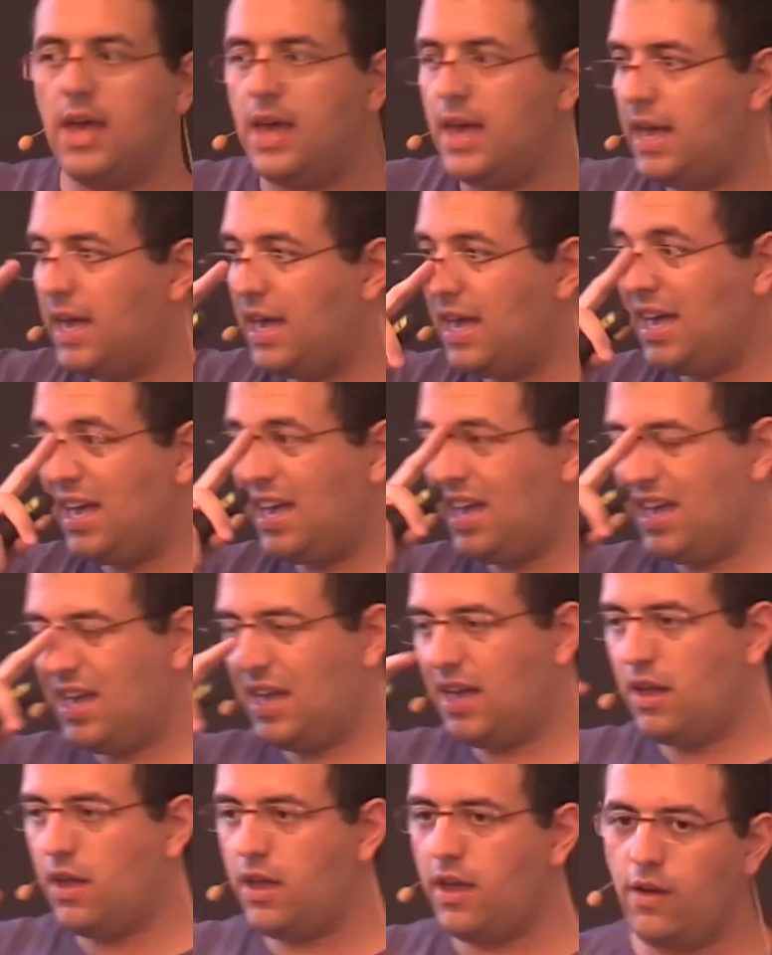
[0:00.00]

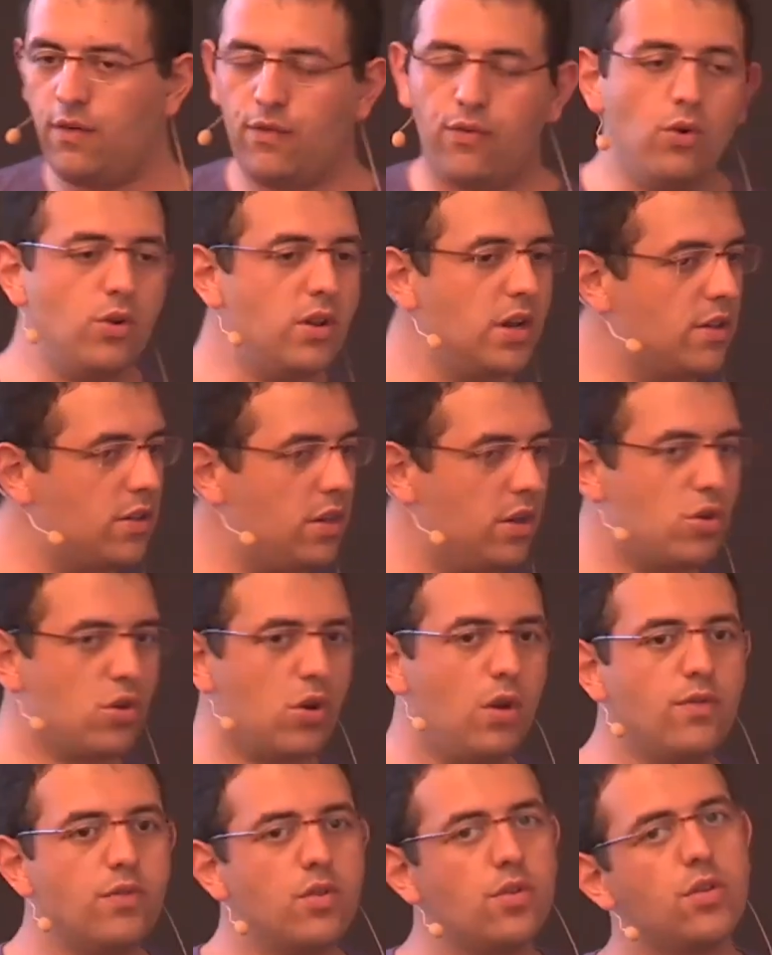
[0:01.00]
full text search,
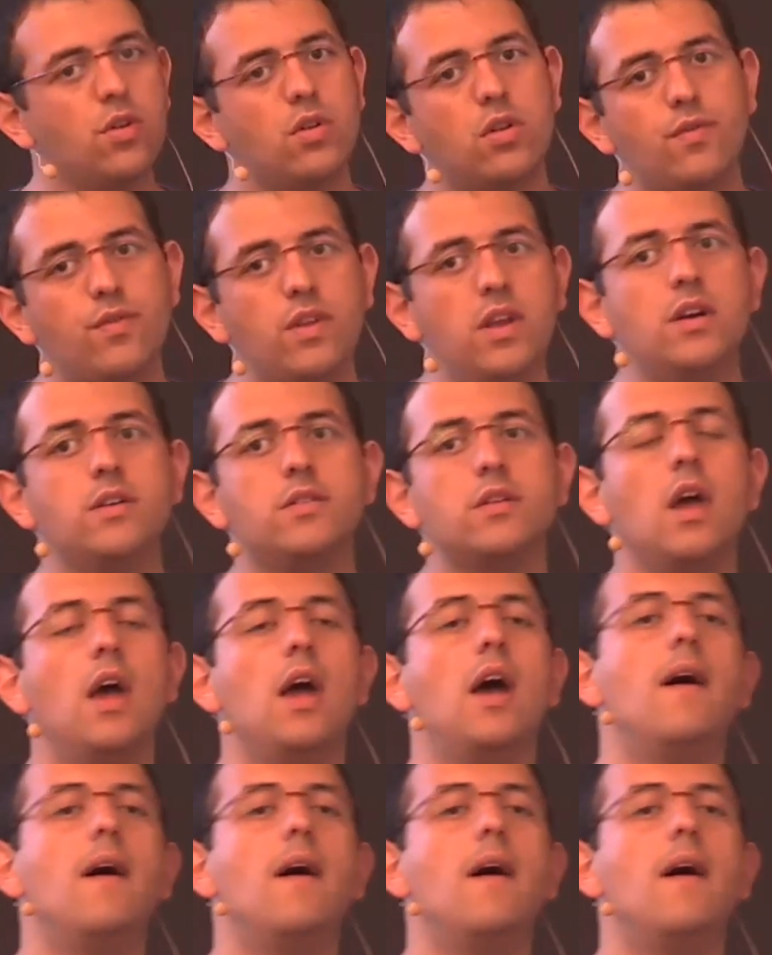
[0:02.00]
all of those sorts of things,